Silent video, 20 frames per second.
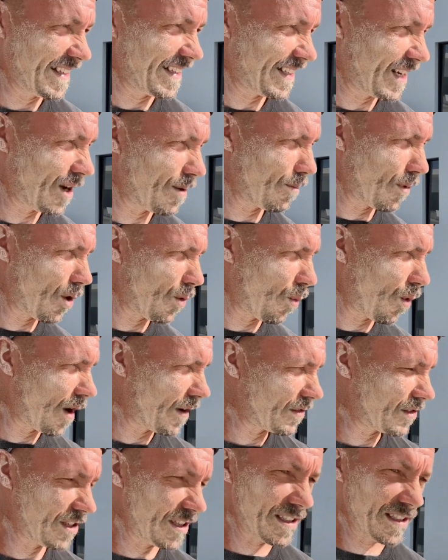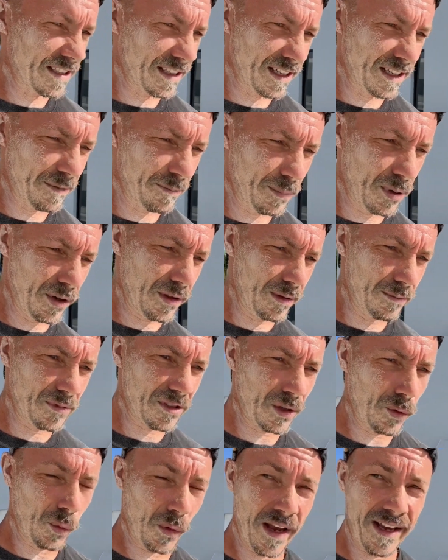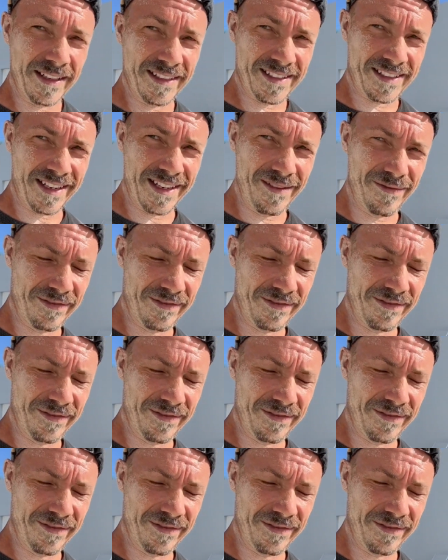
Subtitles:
Now my wife, she's put them somewhere safe.